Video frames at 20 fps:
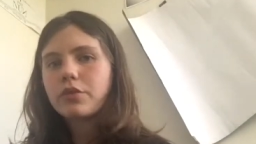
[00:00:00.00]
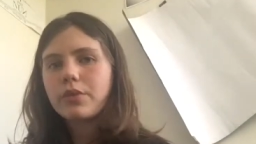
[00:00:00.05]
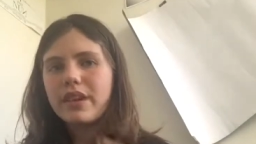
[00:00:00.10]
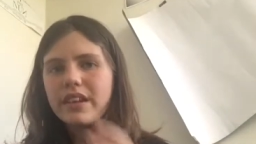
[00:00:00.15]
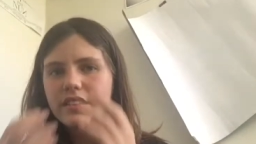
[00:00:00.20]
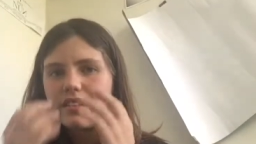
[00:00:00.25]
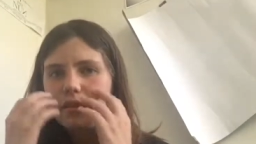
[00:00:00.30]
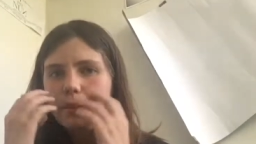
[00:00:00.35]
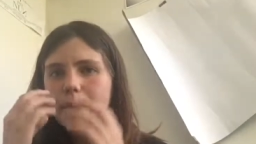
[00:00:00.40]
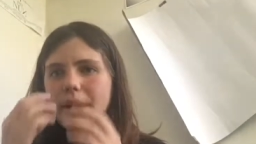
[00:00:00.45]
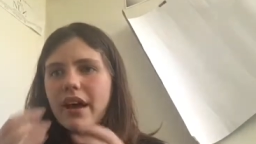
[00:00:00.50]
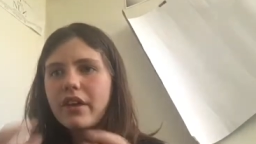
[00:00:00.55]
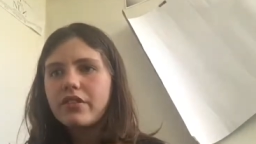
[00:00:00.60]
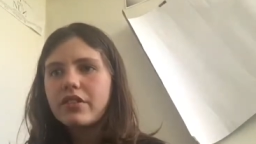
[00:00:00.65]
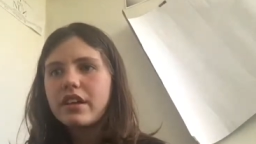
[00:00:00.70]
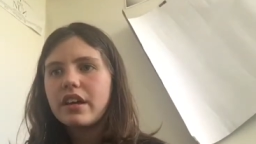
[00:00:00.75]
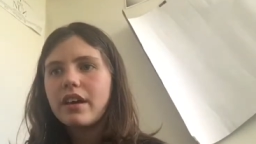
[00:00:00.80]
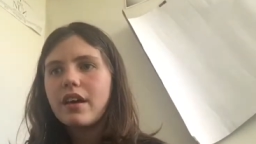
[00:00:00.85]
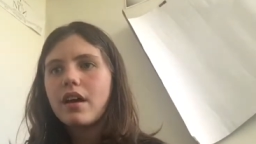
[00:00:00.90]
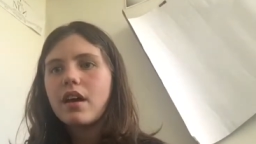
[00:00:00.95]
He has the mouth
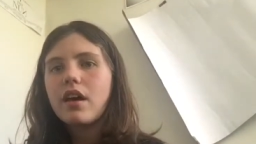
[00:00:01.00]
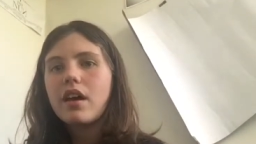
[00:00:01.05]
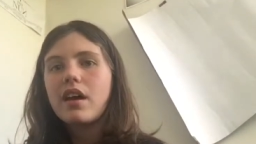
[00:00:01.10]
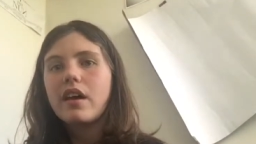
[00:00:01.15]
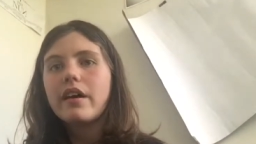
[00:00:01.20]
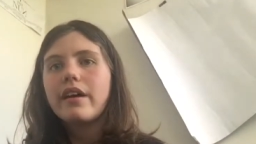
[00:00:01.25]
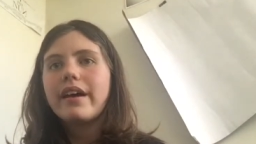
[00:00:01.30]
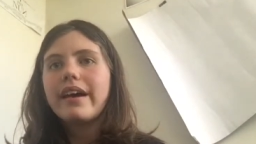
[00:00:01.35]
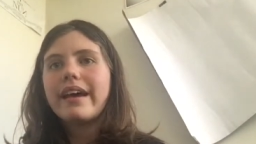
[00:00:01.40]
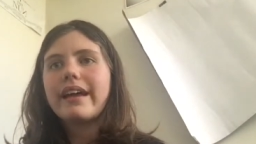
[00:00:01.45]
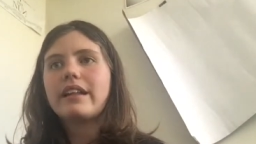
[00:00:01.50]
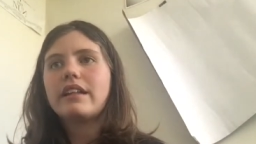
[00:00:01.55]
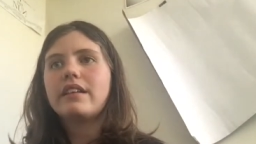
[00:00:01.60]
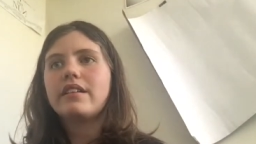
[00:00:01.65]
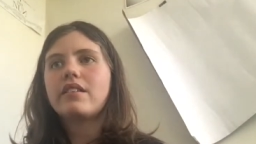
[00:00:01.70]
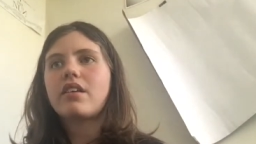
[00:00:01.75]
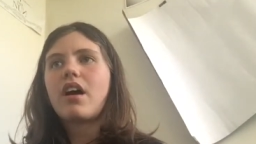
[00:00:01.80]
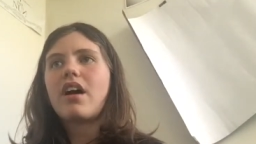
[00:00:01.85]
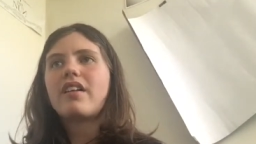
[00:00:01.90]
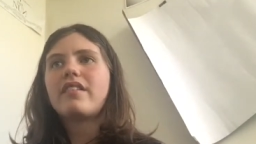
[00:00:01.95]
thing, and he's
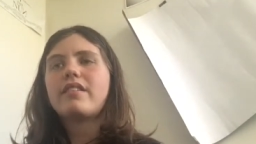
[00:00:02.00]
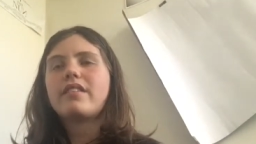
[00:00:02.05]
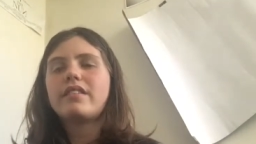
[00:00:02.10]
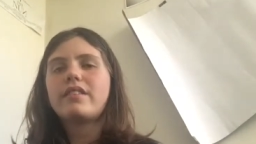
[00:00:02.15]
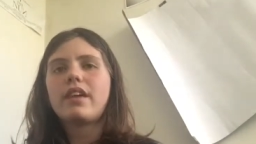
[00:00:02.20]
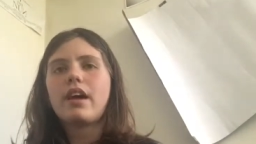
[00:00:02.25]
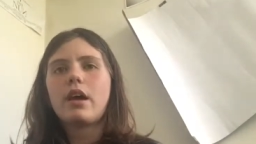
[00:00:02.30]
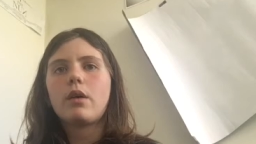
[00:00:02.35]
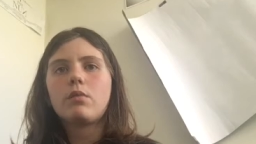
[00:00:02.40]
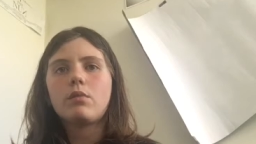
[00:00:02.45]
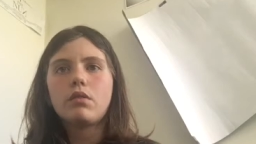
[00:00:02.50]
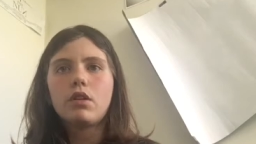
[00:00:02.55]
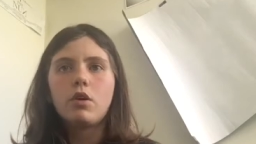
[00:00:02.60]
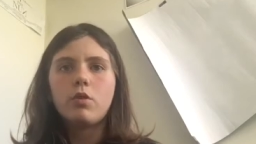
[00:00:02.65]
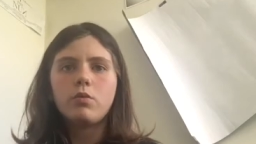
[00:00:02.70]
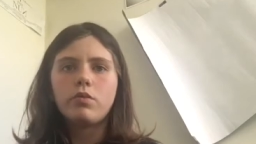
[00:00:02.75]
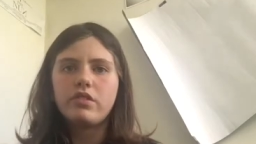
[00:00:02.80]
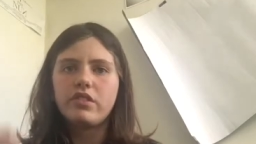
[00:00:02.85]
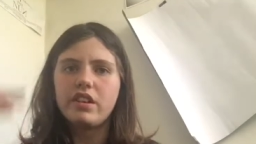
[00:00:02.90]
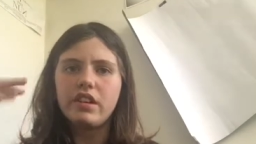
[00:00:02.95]
on the same
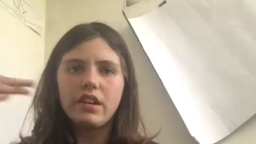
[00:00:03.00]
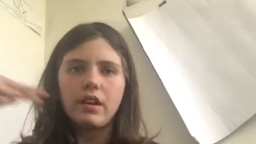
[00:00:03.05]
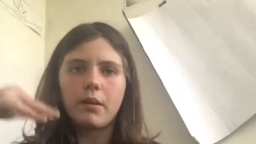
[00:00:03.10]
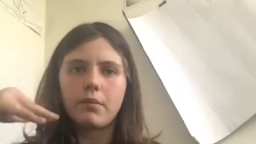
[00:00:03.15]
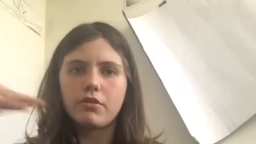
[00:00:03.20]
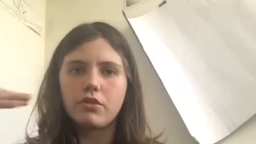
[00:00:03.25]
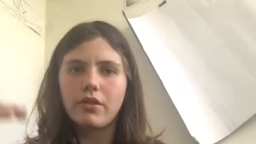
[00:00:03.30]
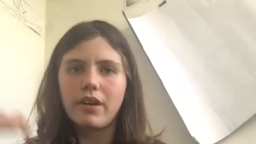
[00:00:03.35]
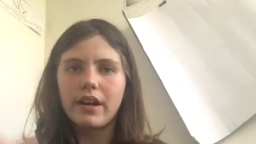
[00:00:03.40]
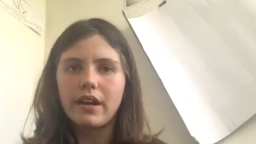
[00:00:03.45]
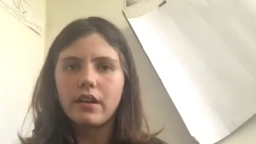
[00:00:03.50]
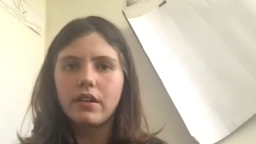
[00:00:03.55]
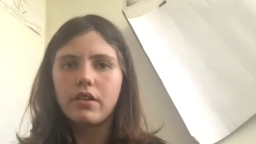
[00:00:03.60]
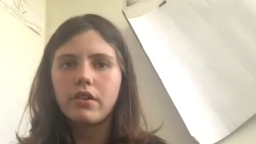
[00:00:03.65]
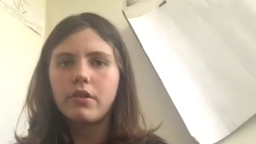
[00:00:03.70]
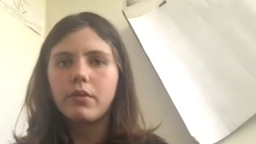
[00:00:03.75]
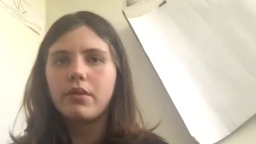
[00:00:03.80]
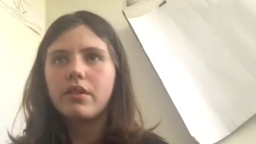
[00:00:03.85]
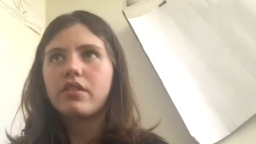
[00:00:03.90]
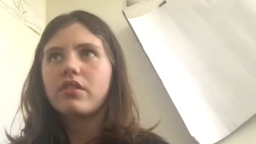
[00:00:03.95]
sitting up track. I don't
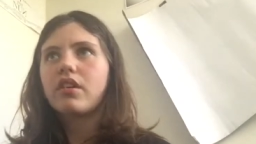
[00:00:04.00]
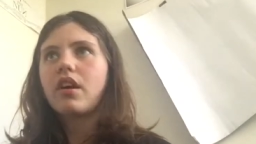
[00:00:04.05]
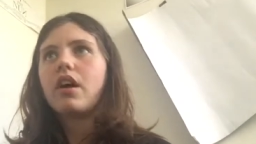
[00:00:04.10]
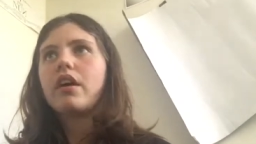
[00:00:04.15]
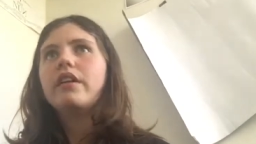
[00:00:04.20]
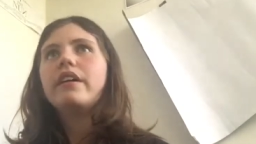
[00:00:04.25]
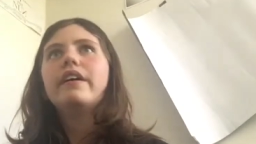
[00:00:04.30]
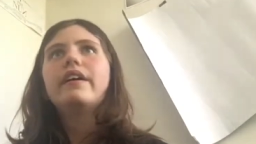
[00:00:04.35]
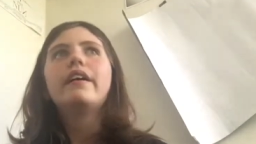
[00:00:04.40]
know what it's called.